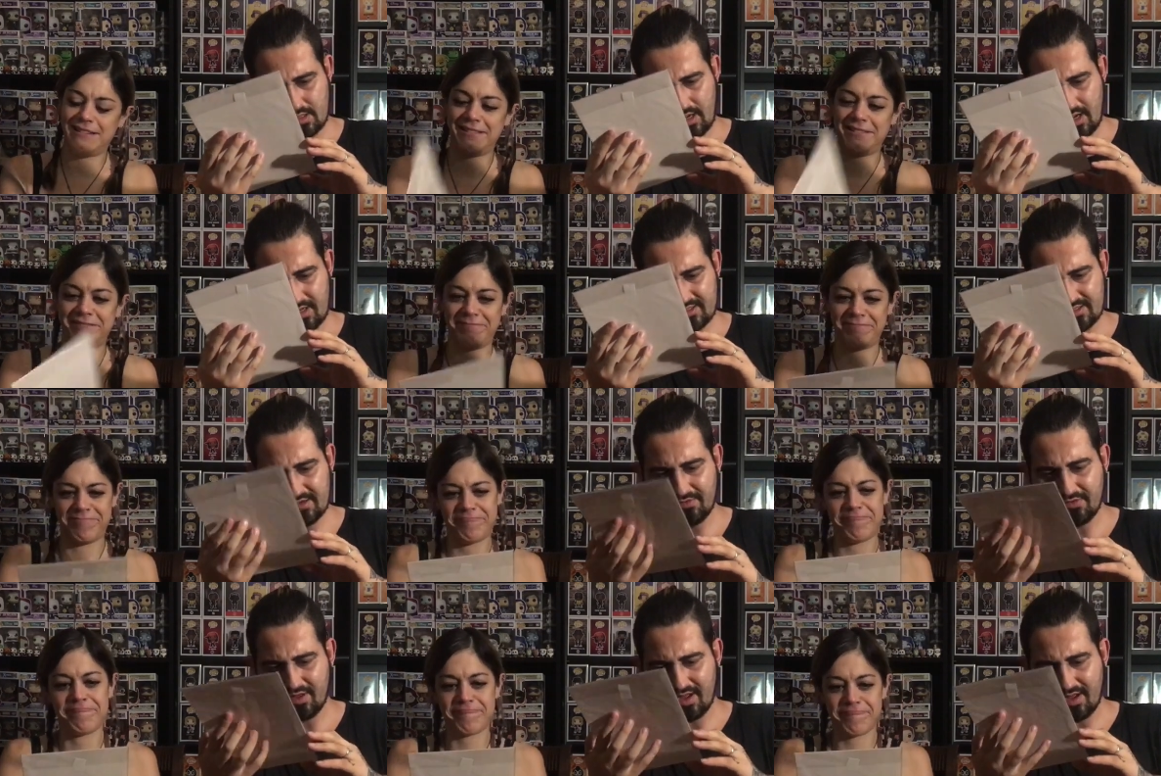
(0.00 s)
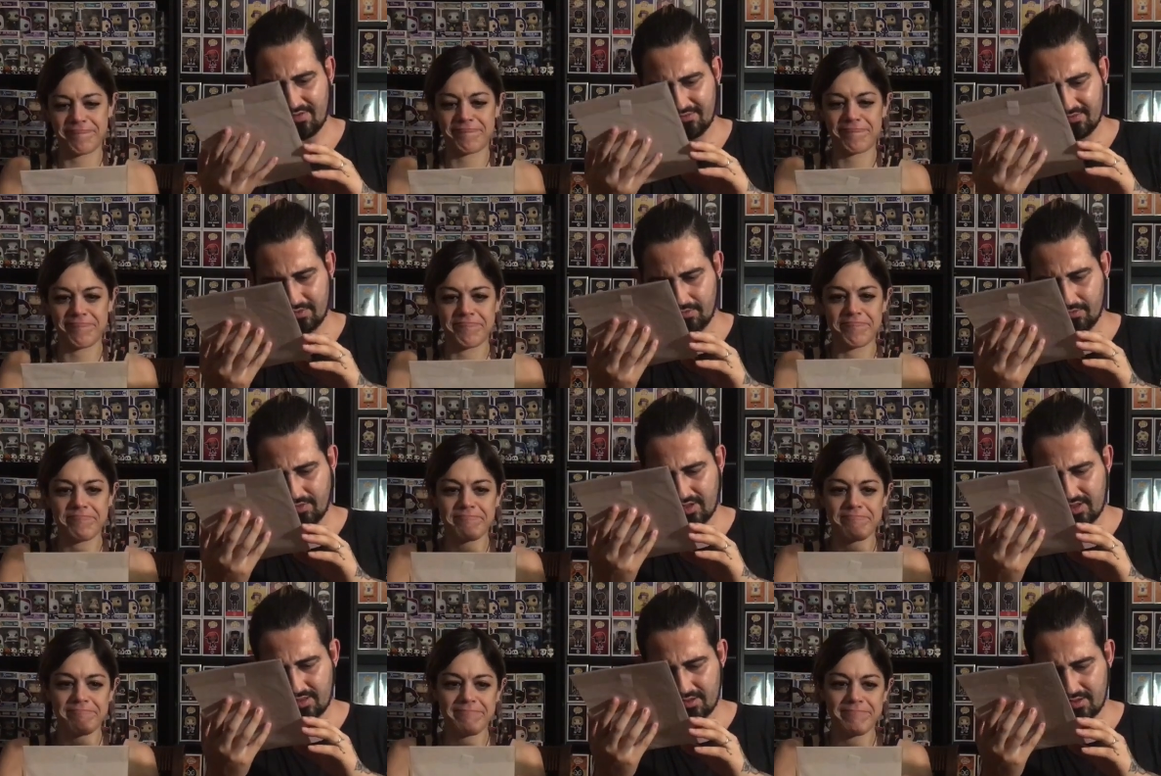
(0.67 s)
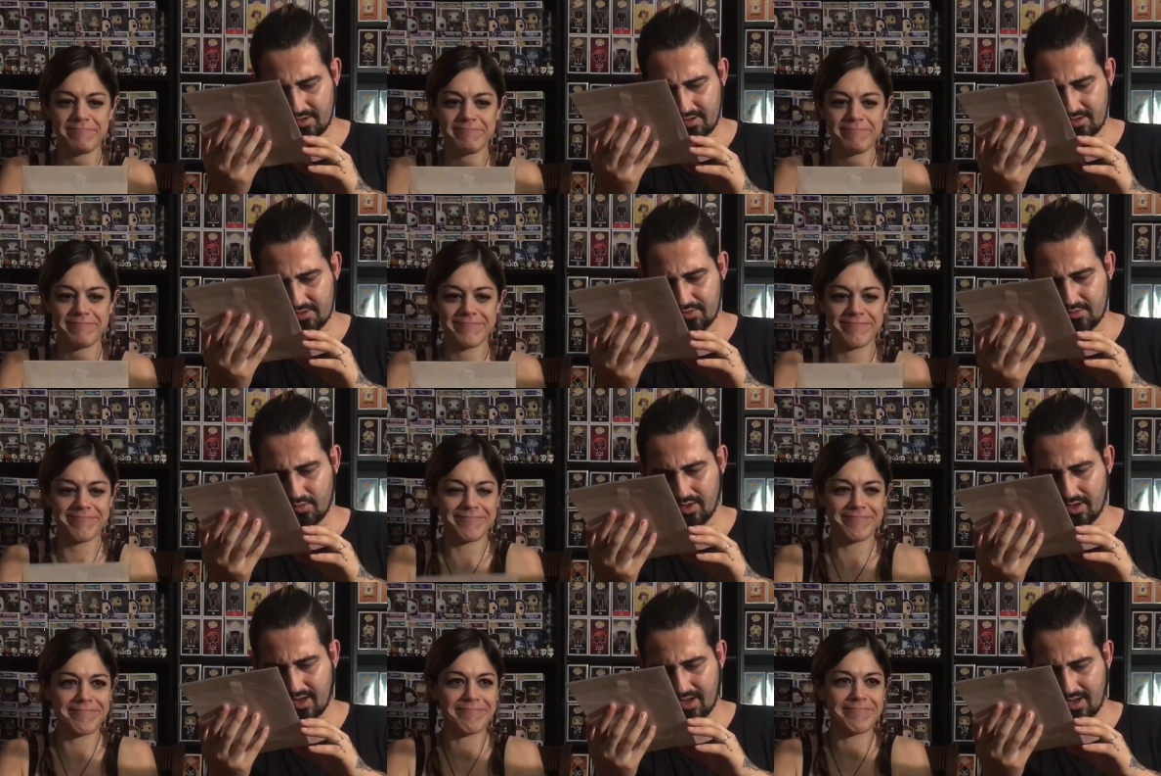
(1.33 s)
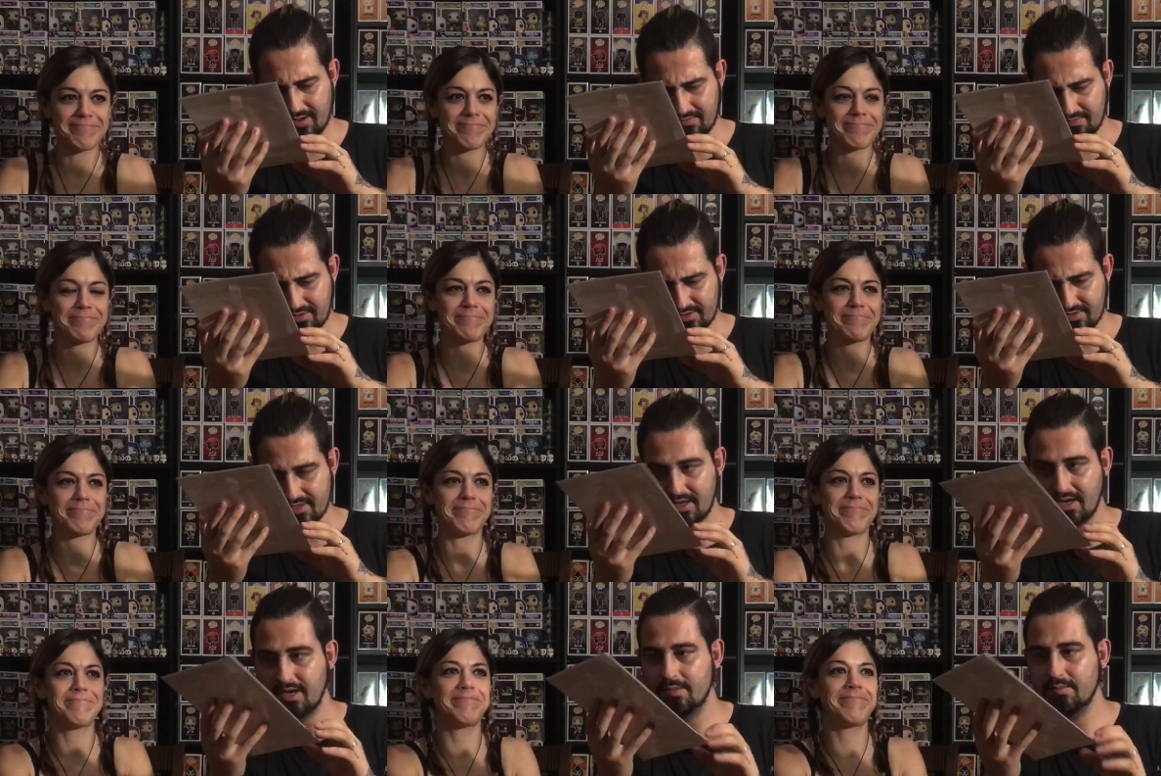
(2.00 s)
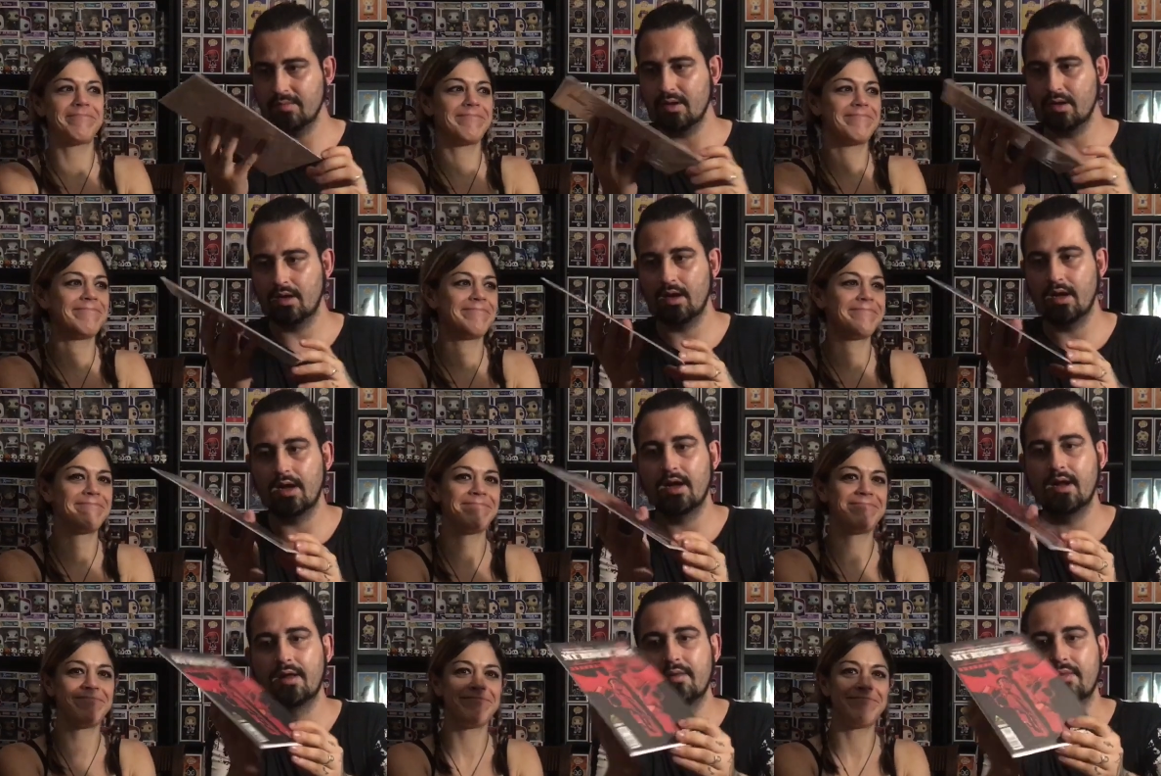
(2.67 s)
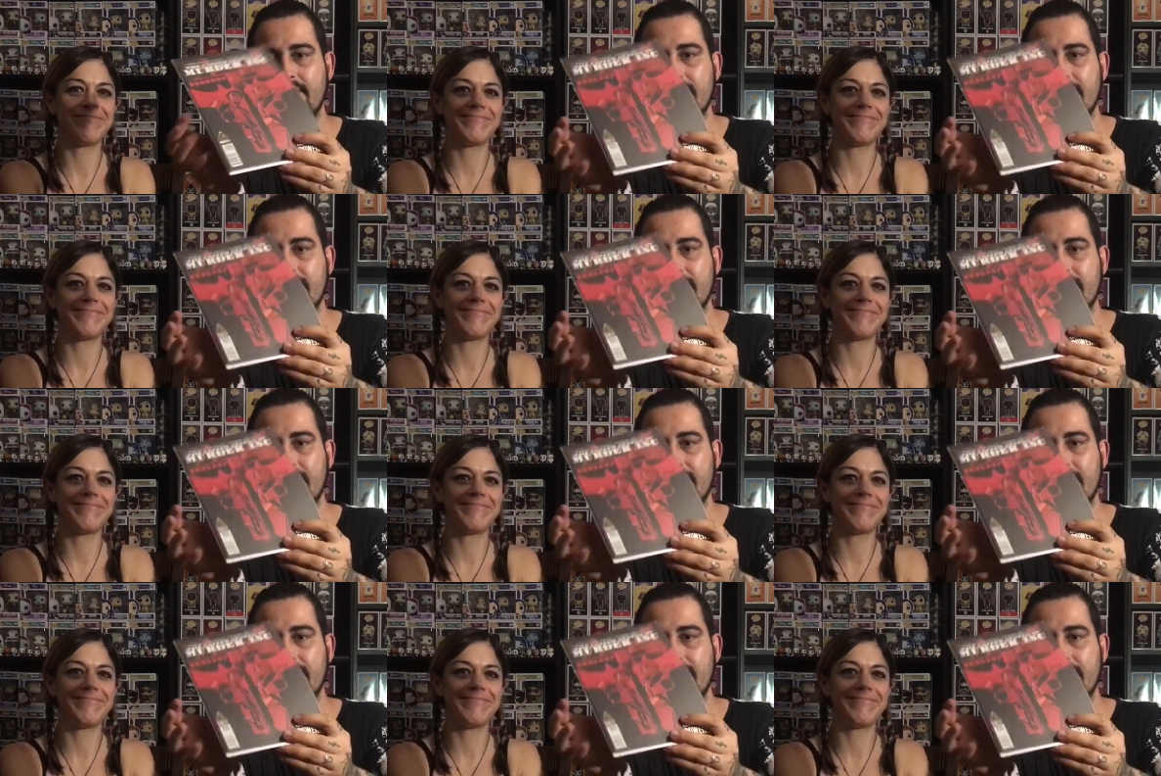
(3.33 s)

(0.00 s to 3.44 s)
Speaker 1: I definitely have to read these when I have the time. Uh,